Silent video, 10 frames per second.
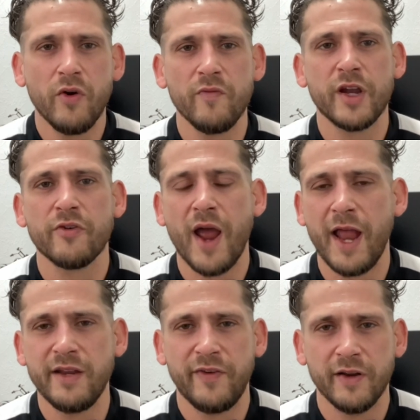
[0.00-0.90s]
regret
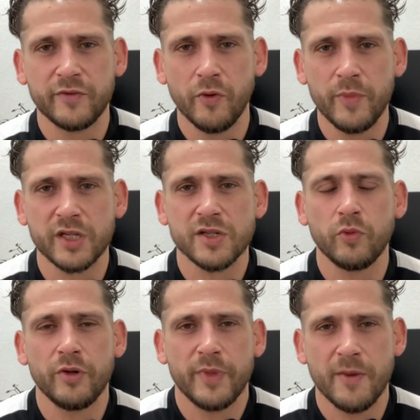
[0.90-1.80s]
anything I've done, because I
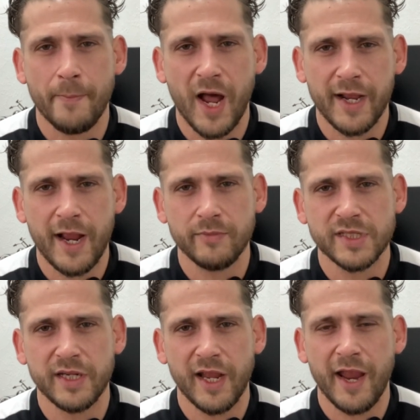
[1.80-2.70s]
wouldn't be the man I am
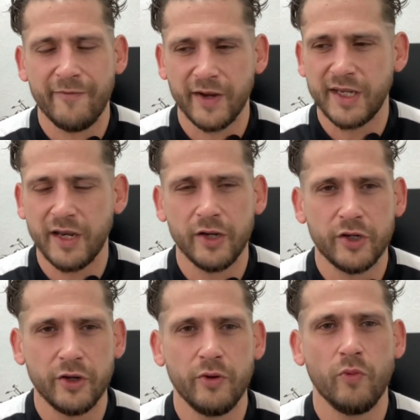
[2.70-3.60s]
today if I
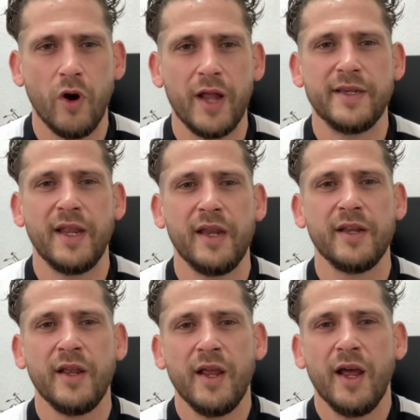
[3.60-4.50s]
didn't do what I
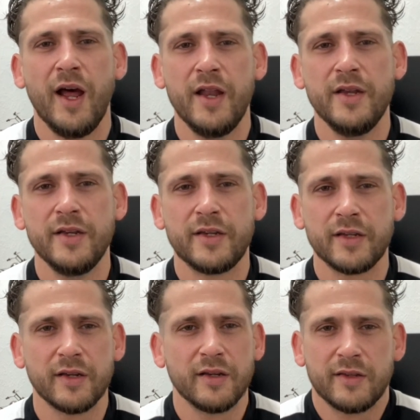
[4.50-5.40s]
did. And
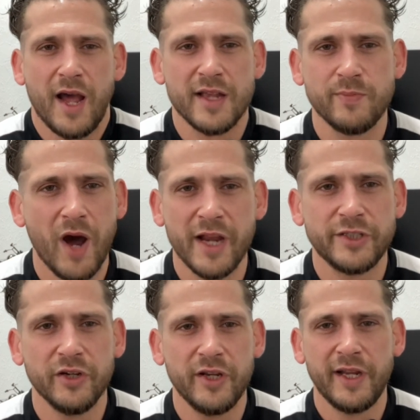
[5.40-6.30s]
that's my
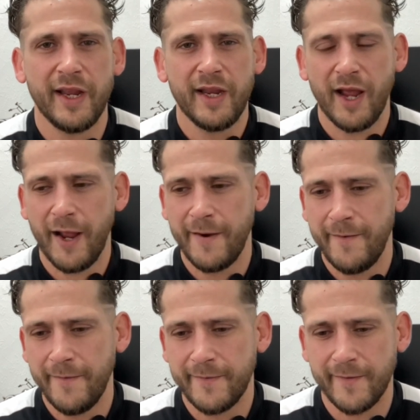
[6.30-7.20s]
journey.
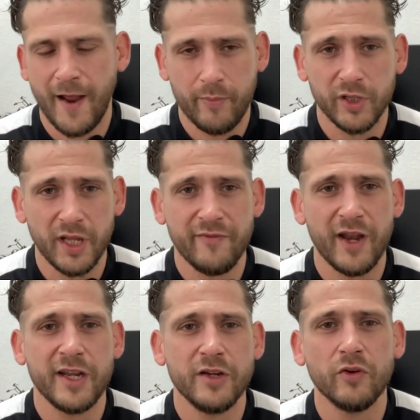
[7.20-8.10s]
And I believe
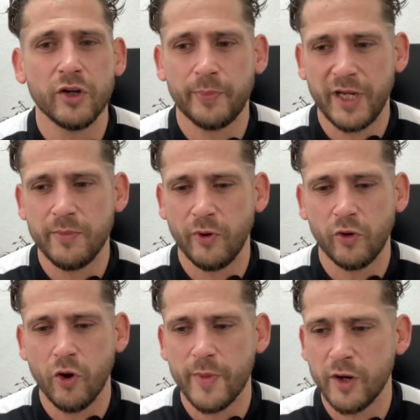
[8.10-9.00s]
any younger people
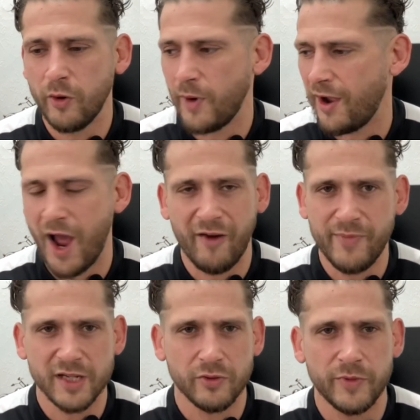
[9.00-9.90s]
coming up, I've
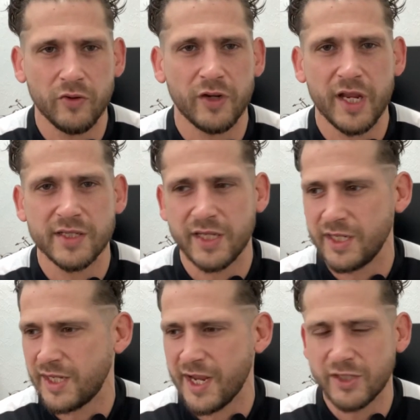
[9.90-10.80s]
met some young kids
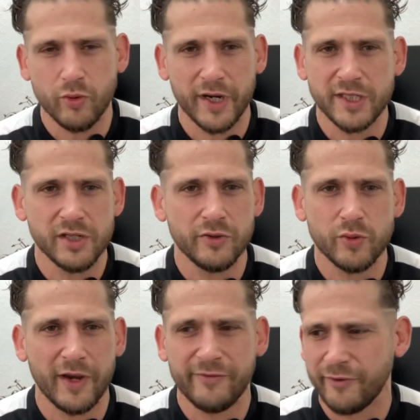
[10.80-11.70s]
these days, 22,
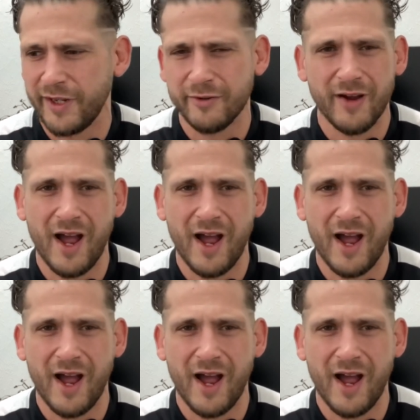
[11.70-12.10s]
23, they're